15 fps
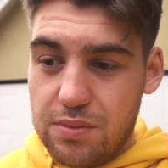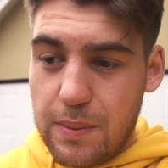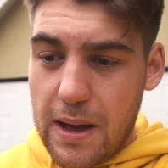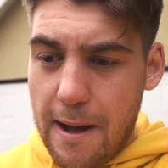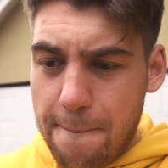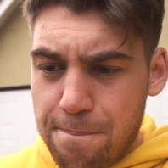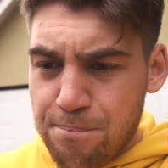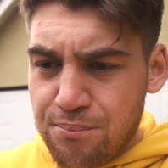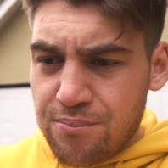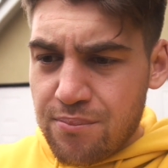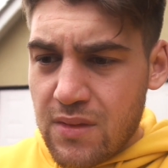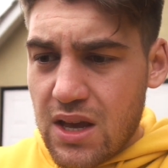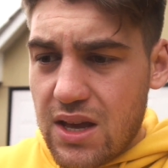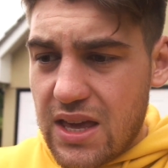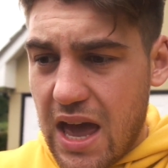But
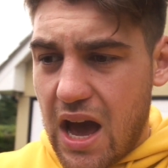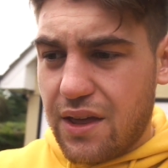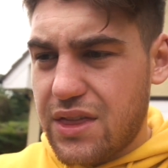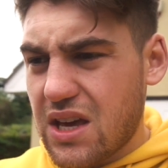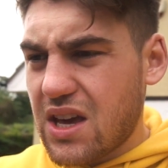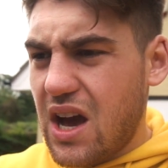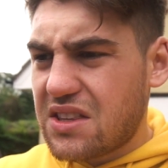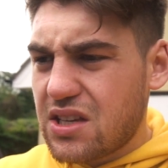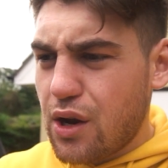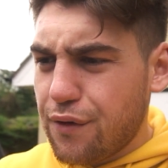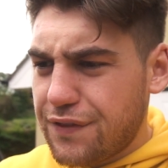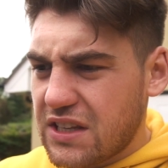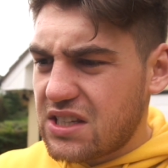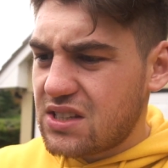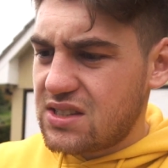yeah, I don't know
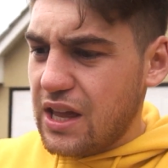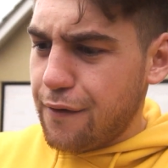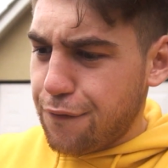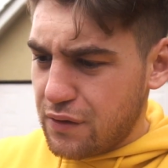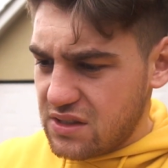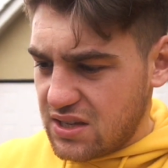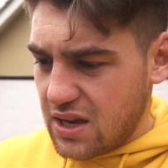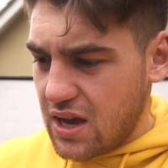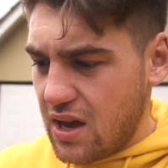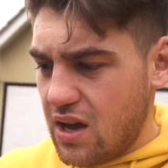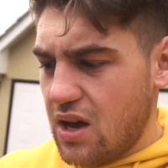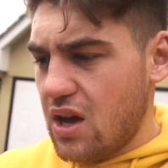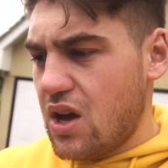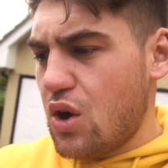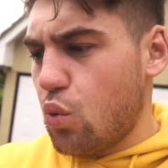if this is different to
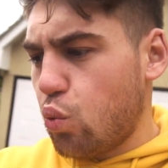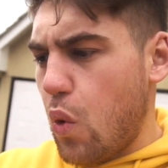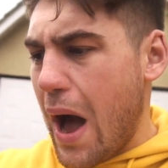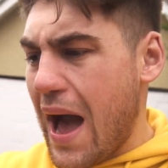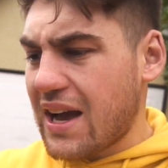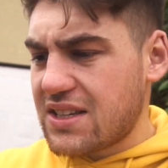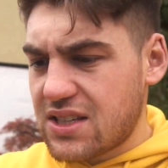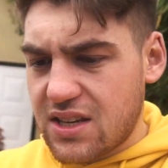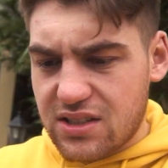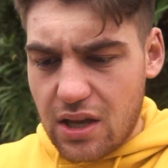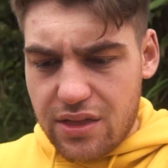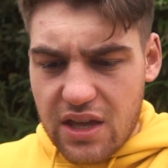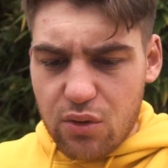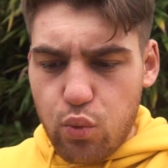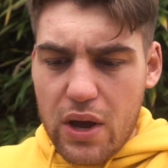wax, because I
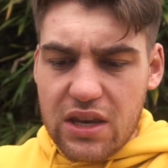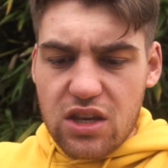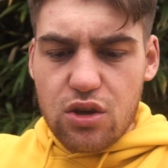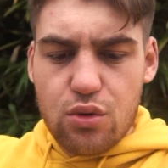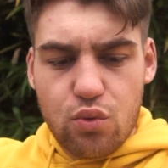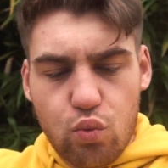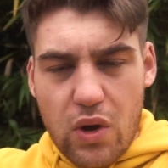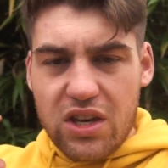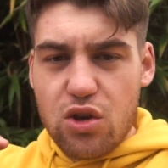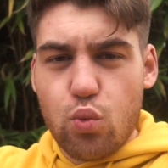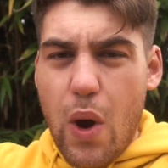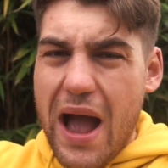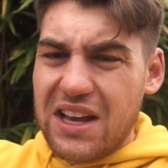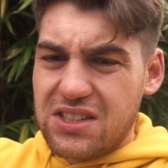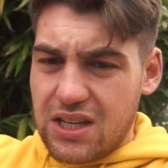think when you
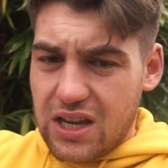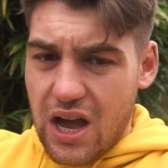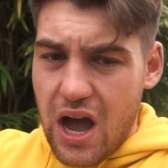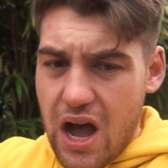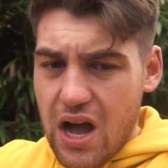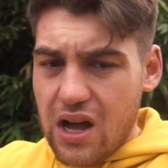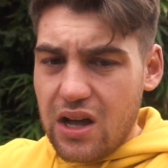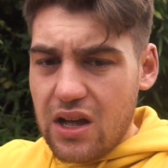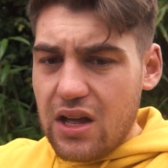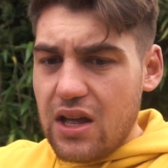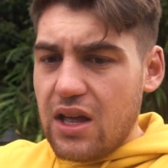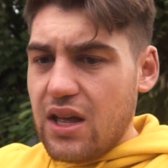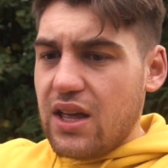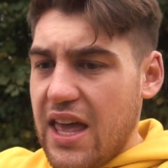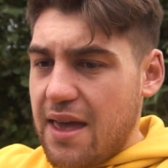wax your car,
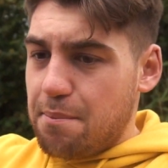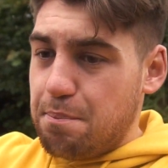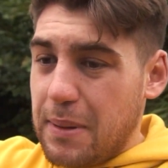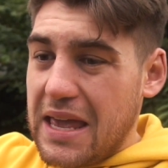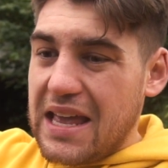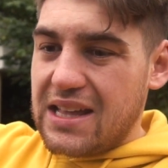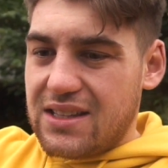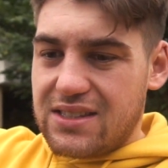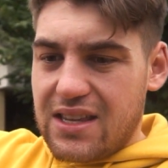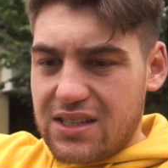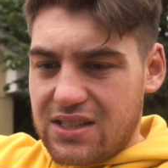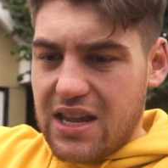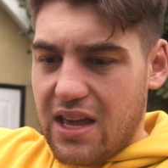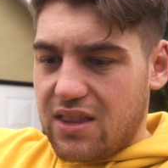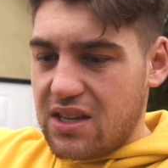it beads, doesn't it?